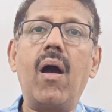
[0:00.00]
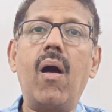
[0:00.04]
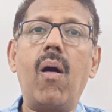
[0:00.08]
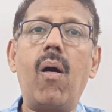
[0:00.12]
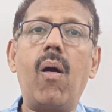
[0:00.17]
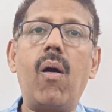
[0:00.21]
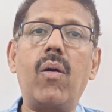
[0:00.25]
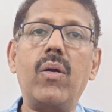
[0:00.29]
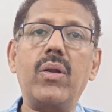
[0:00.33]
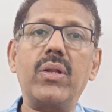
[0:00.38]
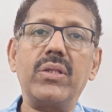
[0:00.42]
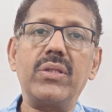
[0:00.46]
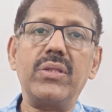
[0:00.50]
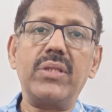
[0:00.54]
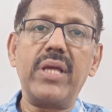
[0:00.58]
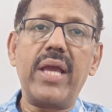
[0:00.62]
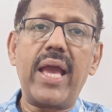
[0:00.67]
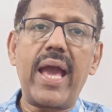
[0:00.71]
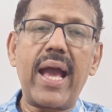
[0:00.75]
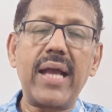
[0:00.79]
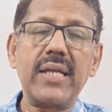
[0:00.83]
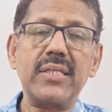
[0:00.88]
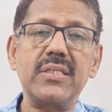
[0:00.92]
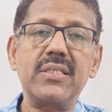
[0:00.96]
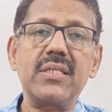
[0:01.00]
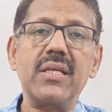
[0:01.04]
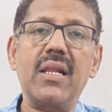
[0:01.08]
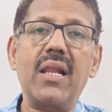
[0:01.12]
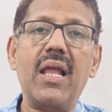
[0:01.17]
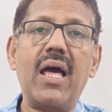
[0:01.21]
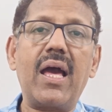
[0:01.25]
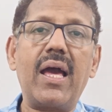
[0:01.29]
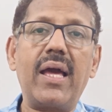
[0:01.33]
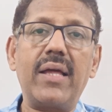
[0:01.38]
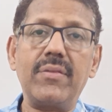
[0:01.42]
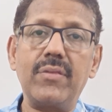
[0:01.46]
or in the
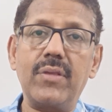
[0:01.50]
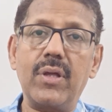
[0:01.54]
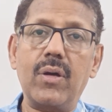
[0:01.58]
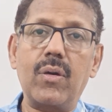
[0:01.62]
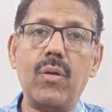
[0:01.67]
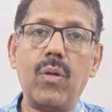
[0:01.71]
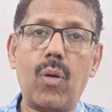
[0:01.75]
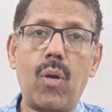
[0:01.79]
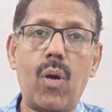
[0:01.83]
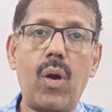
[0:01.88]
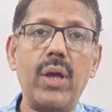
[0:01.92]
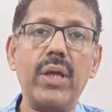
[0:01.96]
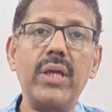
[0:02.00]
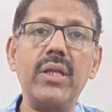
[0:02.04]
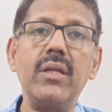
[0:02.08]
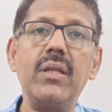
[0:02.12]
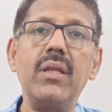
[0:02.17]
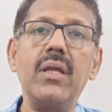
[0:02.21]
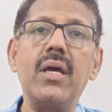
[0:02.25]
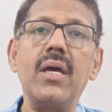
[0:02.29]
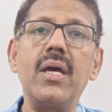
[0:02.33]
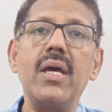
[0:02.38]
axilla and the groin,